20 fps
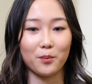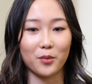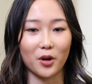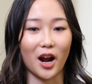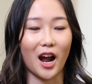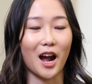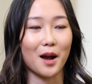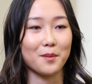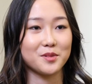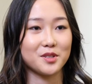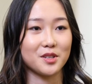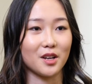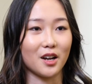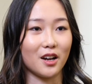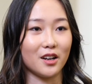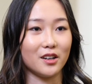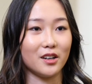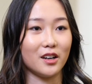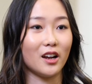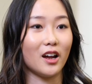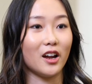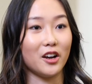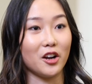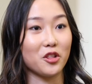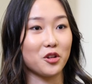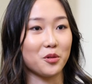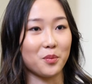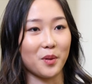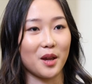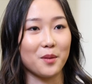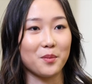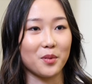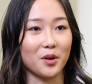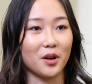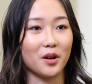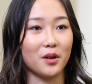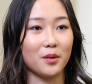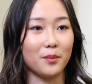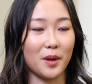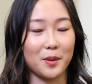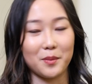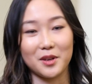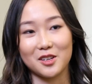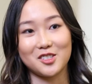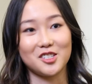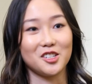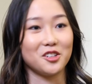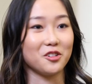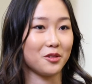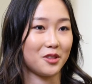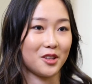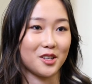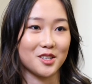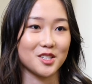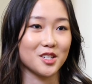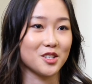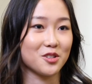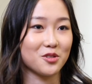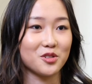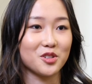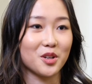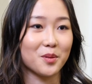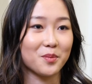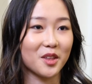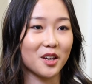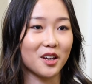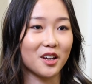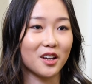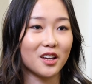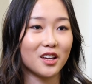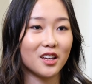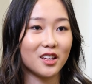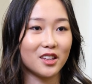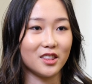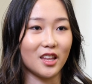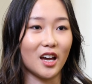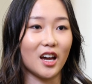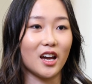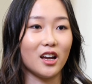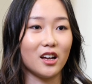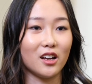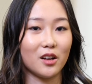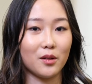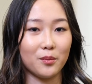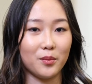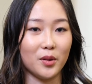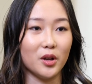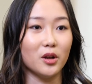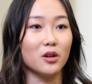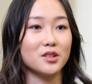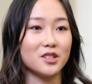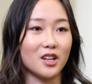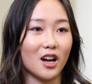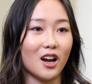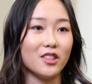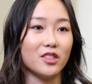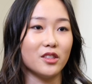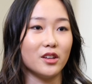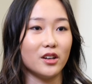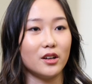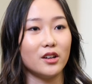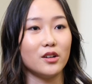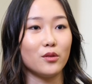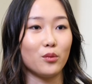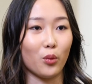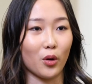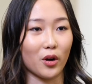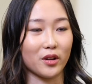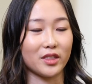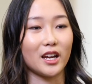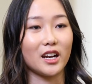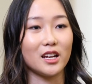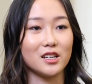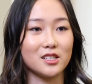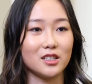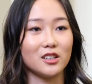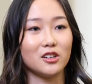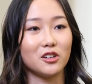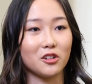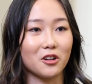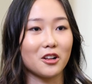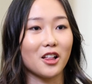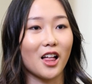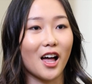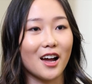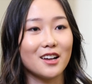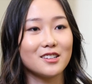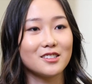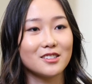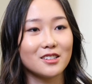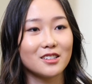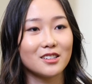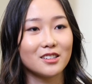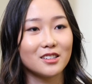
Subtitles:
perhaps on another paper, maybe a senior thesis or something that builds on the work that I did in her class.